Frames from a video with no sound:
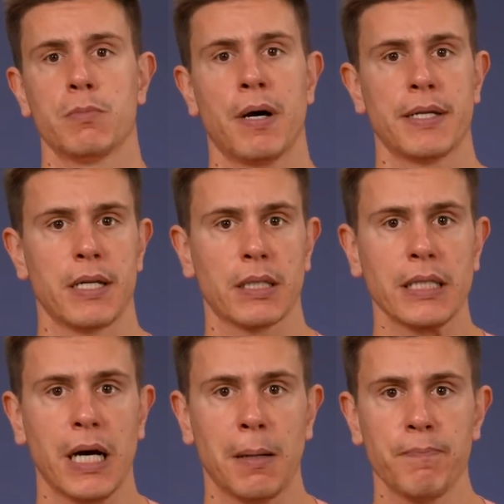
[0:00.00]
to
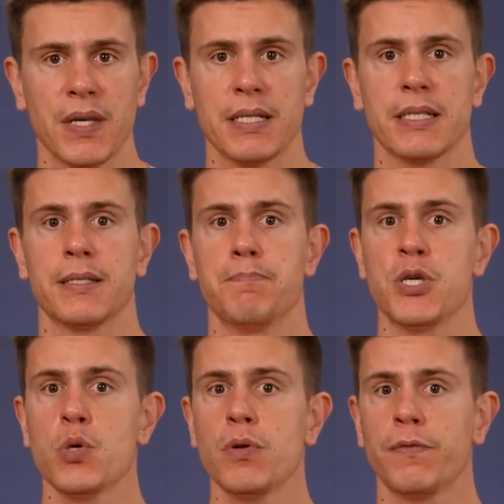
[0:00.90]
Monday.com is its
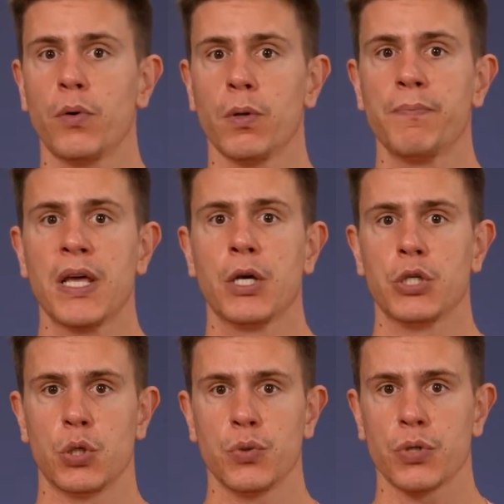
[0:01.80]
beautiful
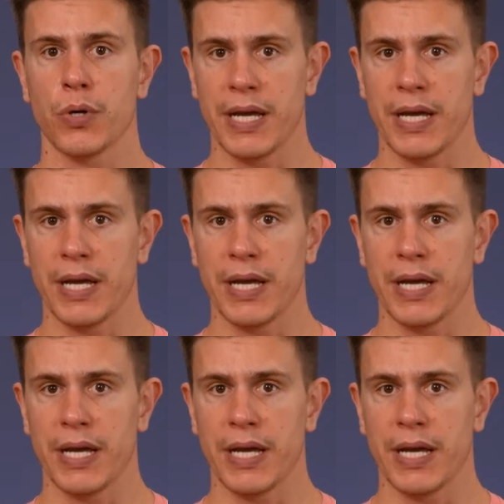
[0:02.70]
user